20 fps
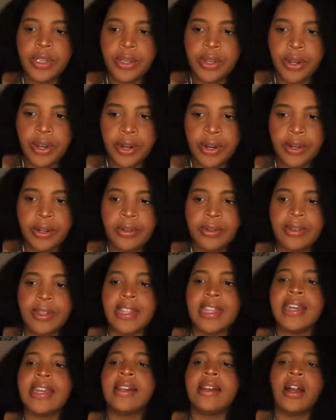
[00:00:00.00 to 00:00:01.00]
Girl,
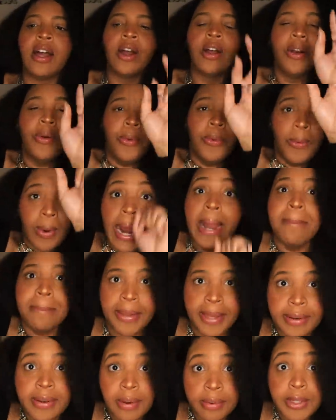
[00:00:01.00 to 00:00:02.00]
get right
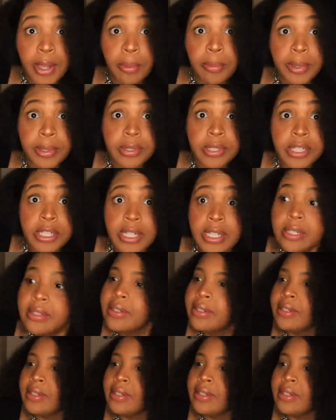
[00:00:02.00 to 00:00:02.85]
back on your bullshit.